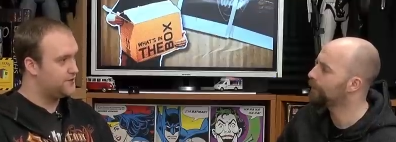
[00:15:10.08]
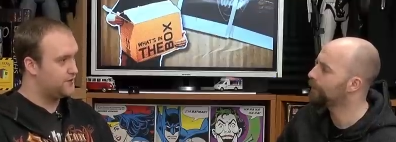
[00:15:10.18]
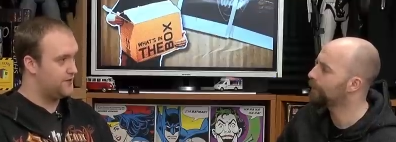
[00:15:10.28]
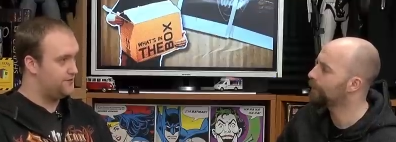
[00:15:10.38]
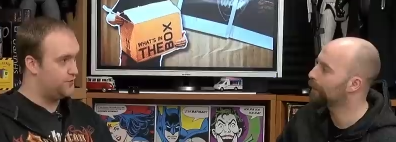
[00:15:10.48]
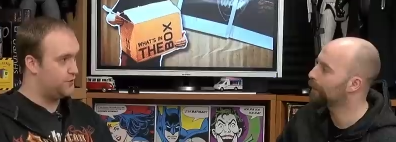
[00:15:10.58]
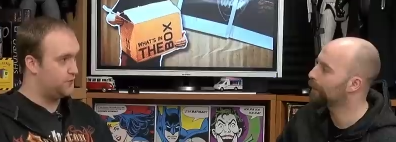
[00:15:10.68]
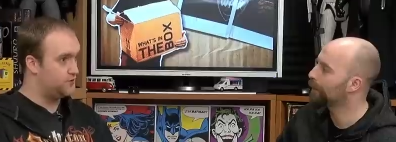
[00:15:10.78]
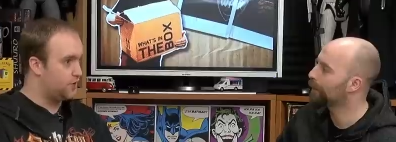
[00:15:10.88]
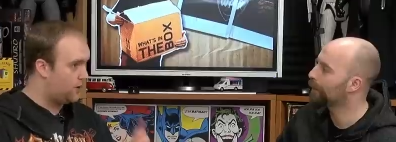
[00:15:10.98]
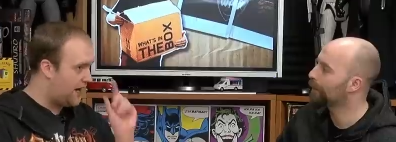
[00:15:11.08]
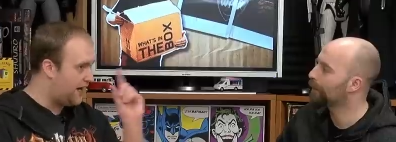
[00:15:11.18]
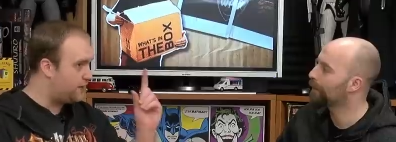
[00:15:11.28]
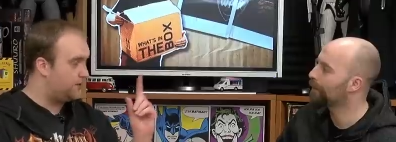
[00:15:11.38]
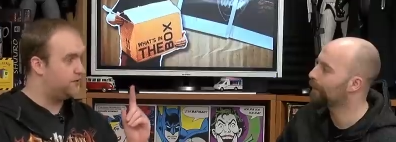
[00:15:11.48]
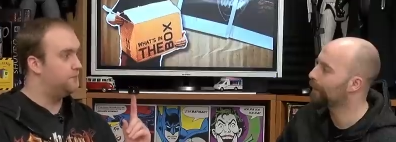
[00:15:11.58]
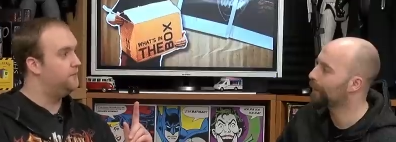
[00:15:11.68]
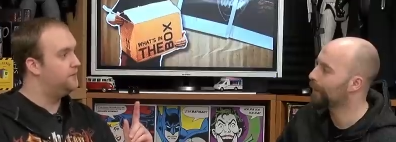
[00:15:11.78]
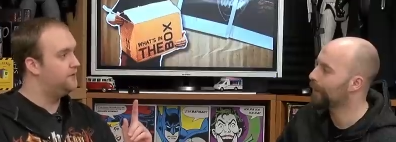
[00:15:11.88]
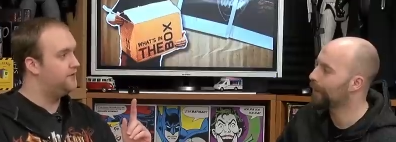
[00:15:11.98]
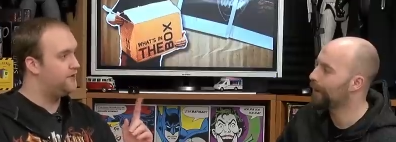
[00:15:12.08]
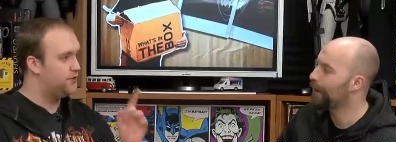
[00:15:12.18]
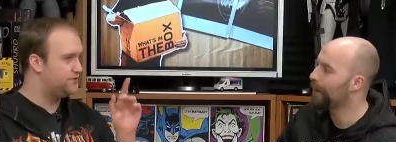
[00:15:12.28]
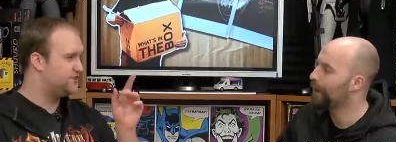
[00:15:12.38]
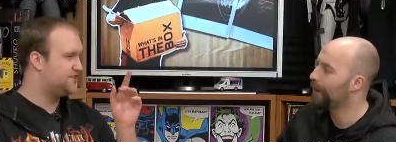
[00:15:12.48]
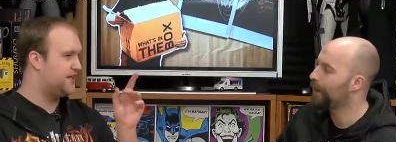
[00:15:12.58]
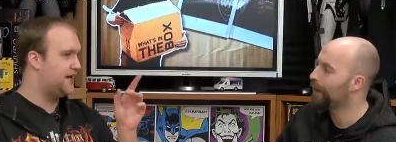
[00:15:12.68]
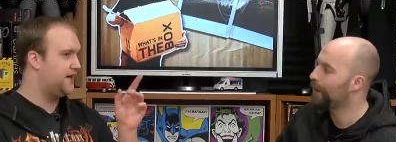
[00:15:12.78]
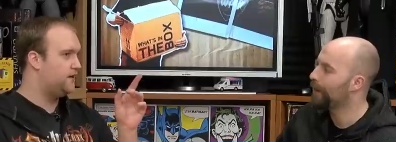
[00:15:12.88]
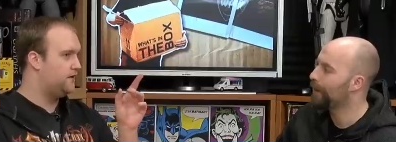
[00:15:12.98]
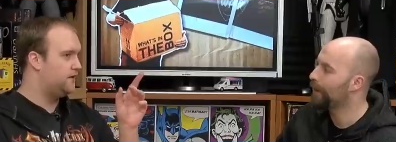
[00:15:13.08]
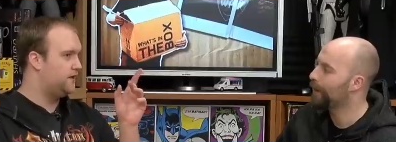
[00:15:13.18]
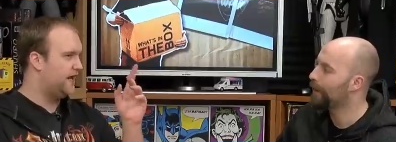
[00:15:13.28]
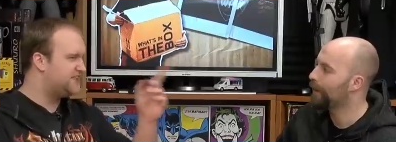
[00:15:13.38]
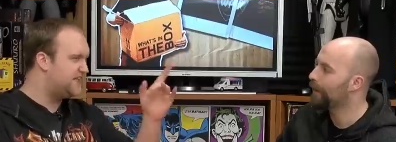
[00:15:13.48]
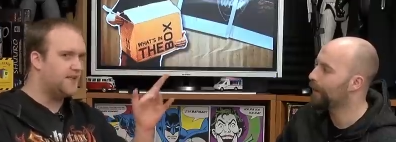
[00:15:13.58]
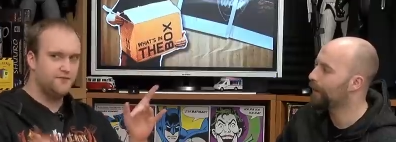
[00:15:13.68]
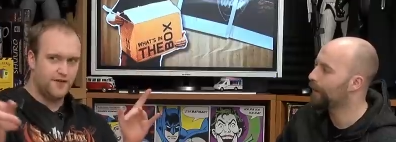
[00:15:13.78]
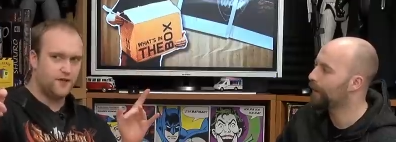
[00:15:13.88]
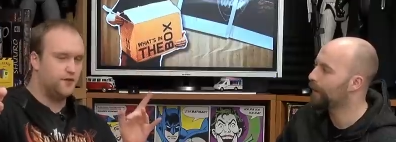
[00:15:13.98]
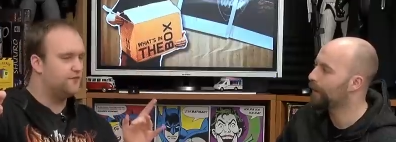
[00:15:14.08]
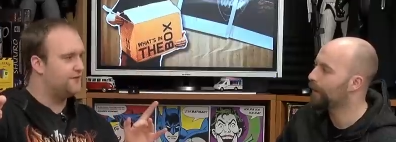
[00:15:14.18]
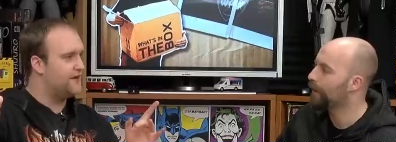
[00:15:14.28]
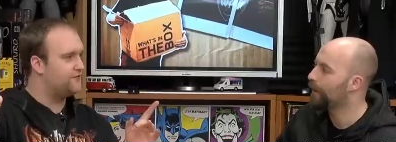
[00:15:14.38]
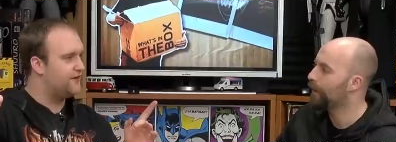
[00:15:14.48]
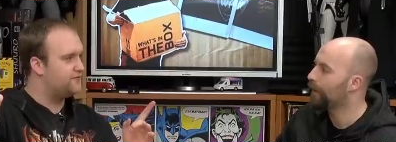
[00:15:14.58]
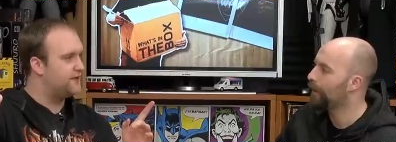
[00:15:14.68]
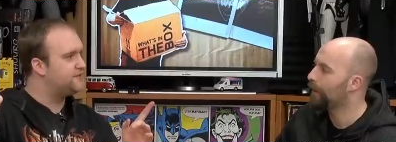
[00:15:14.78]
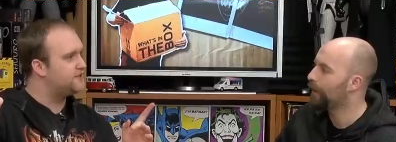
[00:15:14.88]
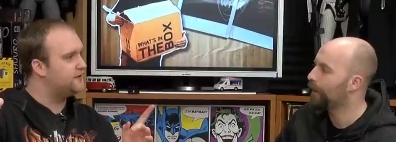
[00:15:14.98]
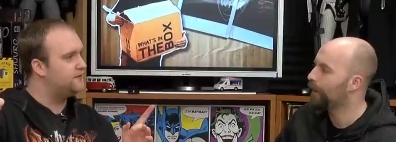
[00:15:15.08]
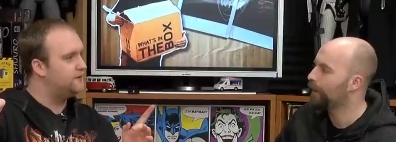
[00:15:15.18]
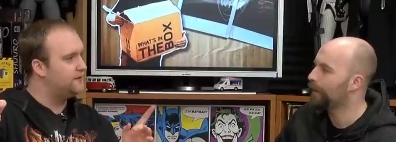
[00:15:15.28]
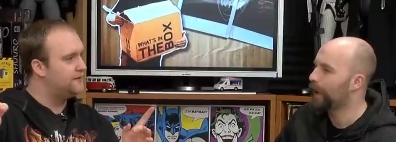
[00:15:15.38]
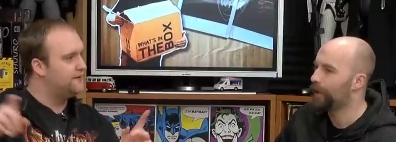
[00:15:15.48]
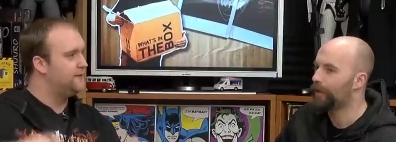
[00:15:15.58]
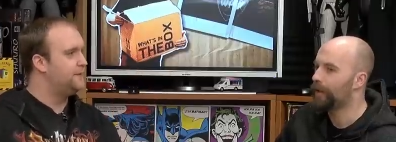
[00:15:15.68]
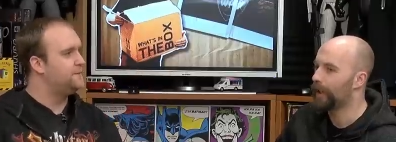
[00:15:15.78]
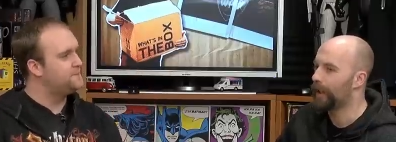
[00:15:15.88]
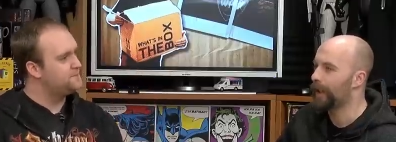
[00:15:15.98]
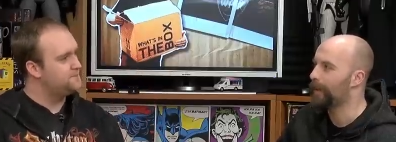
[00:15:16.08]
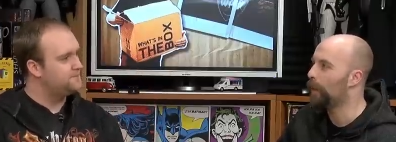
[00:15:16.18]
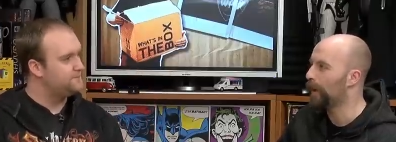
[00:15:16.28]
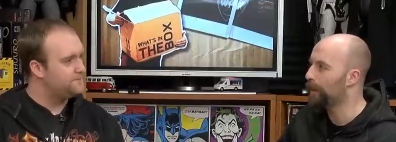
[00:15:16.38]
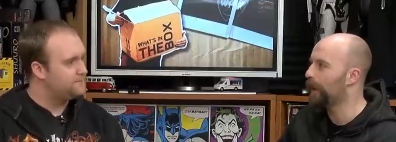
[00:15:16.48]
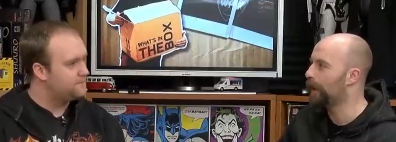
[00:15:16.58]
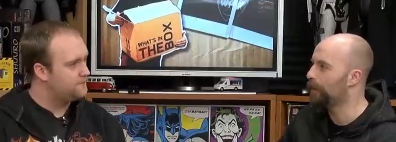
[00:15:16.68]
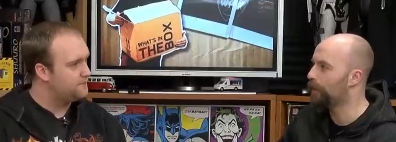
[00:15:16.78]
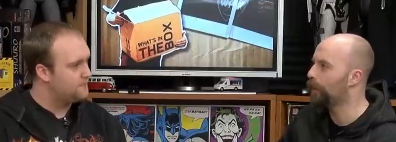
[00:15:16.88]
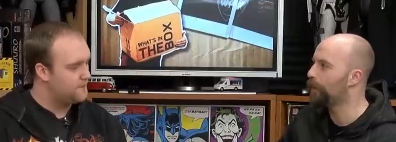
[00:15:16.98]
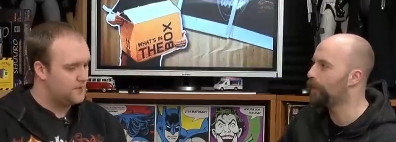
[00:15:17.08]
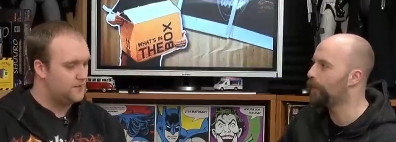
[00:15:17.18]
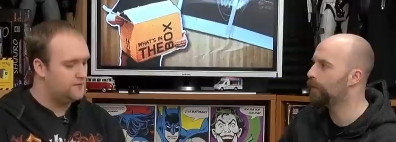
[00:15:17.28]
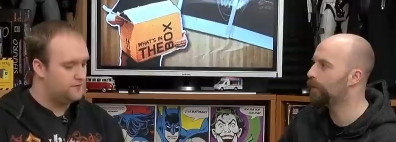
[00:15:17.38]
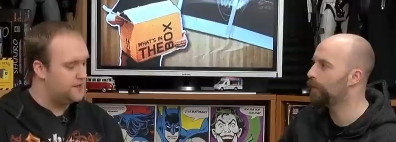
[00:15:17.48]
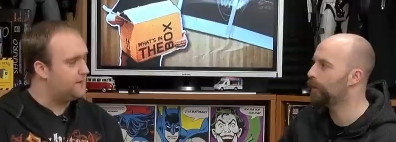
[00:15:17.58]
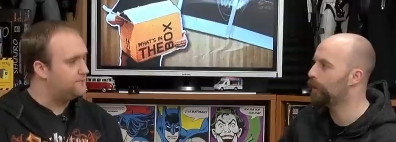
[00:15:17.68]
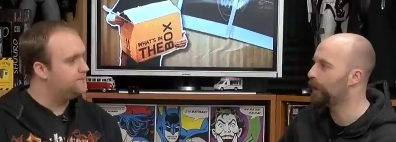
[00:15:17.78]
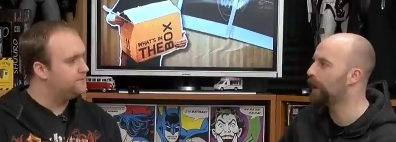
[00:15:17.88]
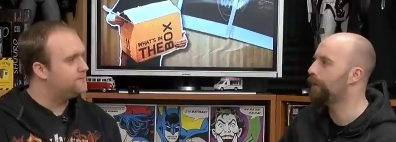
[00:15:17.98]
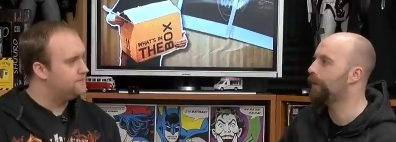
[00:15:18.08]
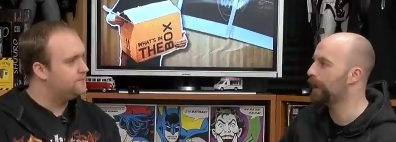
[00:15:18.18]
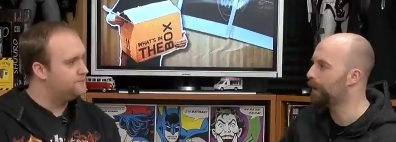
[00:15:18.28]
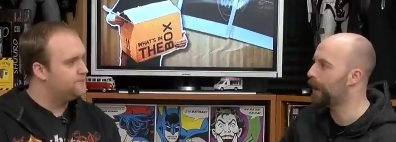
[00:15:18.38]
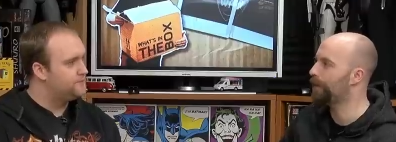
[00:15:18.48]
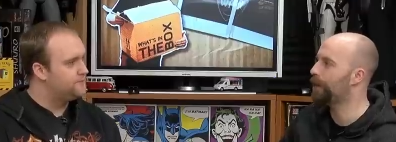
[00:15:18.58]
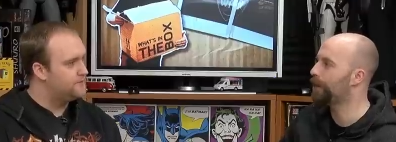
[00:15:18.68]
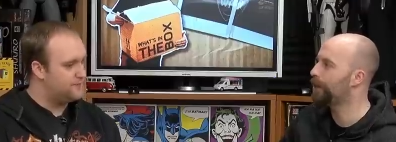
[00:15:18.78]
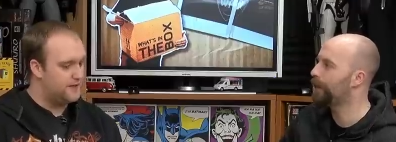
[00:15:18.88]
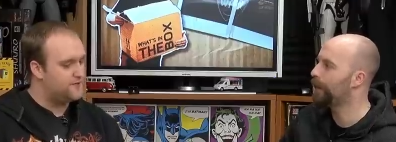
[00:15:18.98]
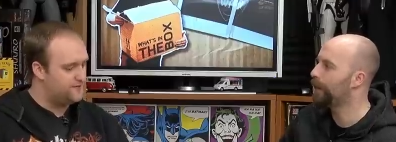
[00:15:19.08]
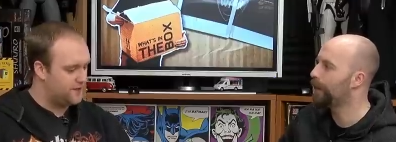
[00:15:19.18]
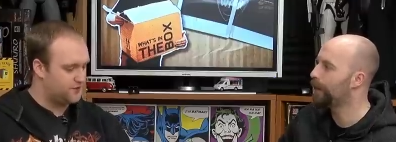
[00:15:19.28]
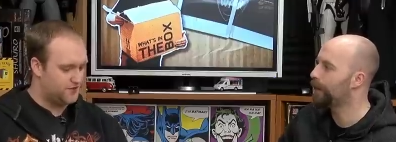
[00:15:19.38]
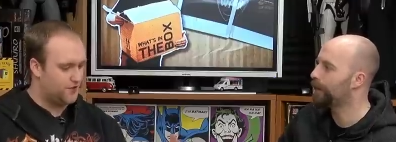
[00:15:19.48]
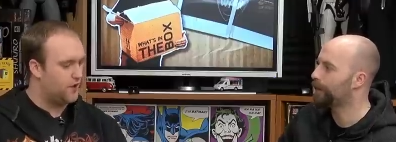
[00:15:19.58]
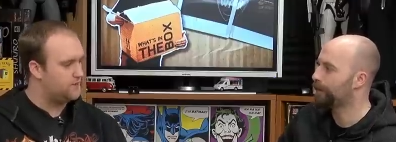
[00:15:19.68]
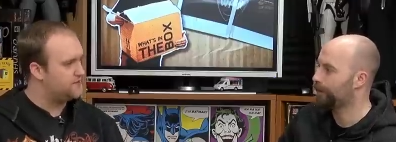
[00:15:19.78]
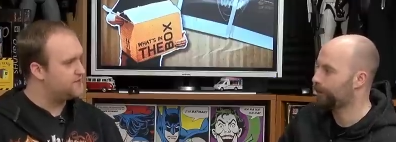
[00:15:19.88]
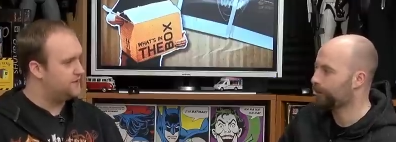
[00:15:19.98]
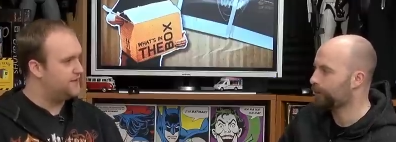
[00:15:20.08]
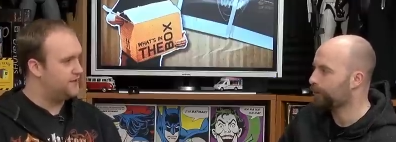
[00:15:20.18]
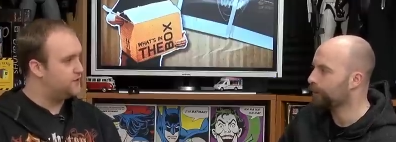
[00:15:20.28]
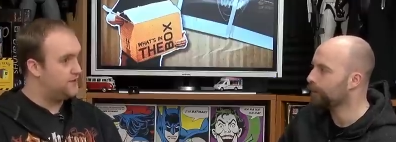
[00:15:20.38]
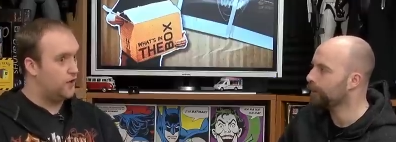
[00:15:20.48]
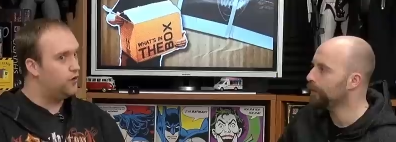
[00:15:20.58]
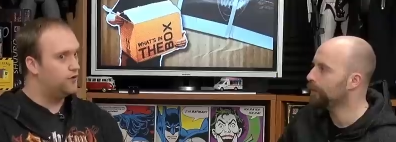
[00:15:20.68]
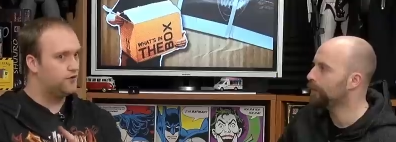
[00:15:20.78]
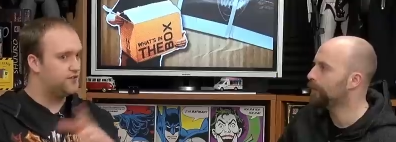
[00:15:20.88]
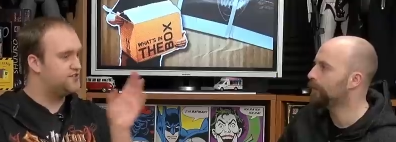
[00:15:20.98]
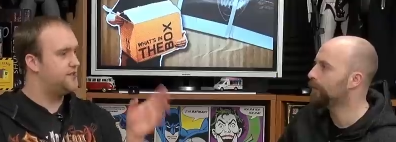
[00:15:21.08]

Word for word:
Speaker 1: so that if the Germans caught eye on them, they couldn't say, I seen that vehicle over there five minutes ago.
Speaker 2: Yeah, so suddenly one became two, yeah. two became three, whatever.
Speaker 1: They made the vehicles anonymous so they, they all looked the